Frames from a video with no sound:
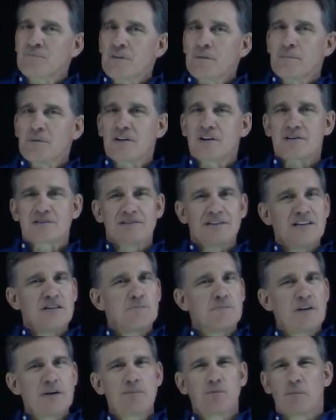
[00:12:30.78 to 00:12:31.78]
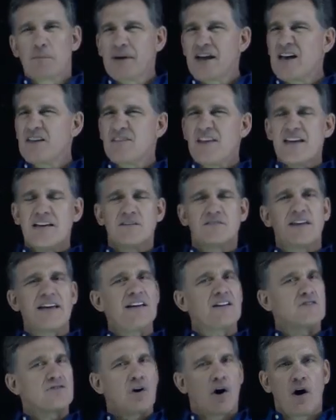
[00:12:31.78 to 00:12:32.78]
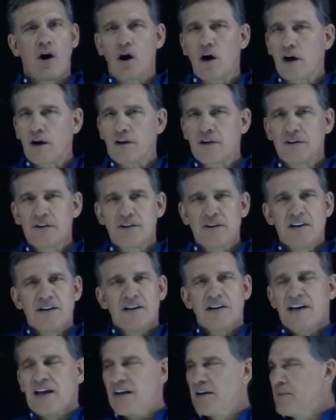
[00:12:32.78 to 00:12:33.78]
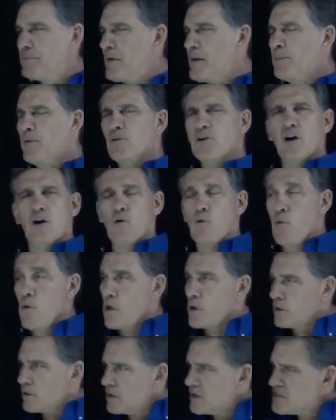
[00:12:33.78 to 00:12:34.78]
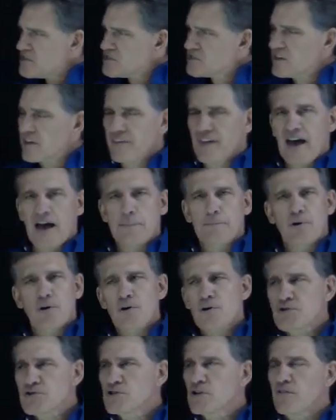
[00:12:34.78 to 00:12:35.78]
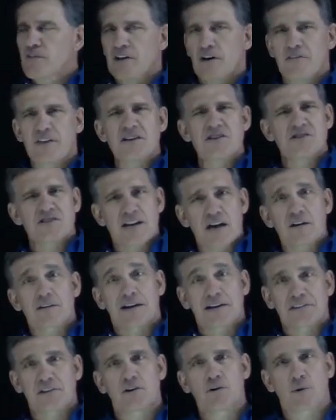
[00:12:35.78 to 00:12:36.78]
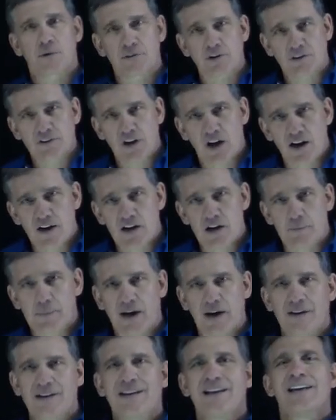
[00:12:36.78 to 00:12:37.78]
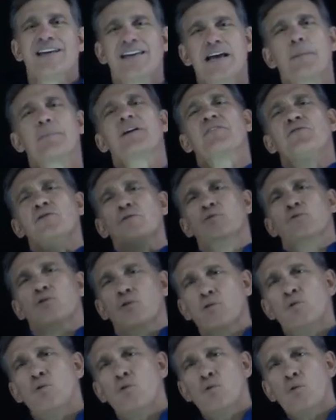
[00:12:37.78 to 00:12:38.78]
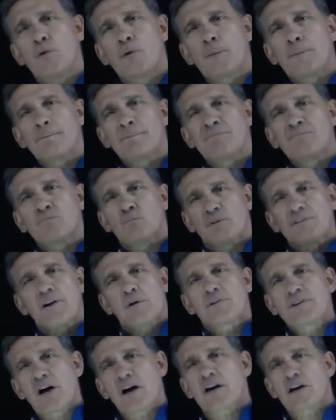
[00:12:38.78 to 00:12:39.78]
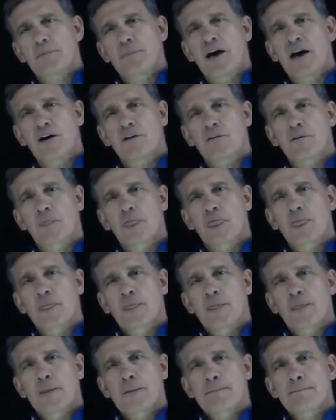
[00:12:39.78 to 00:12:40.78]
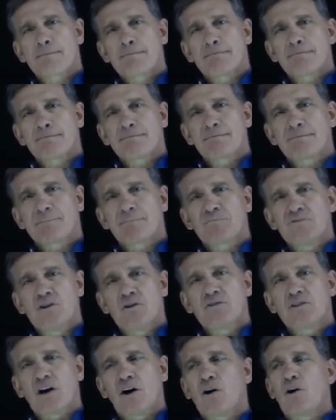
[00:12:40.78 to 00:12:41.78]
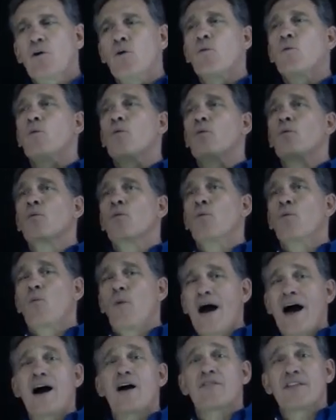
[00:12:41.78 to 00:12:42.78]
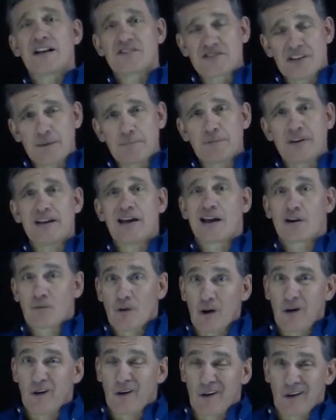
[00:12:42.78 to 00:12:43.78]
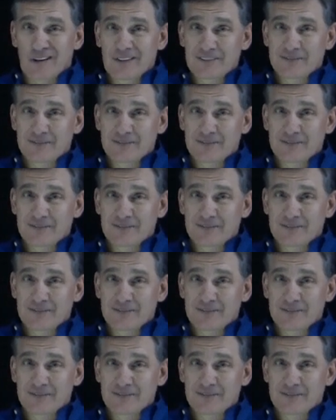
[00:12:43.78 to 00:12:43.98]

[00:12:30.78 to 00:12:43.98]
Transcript: Because these people, man, they can talk. And then people go, listen to that person over there. They sound like they know what they're talking about. Yeah, but if you knew what they were talking about, you'd go, wow, that's empty and wrong.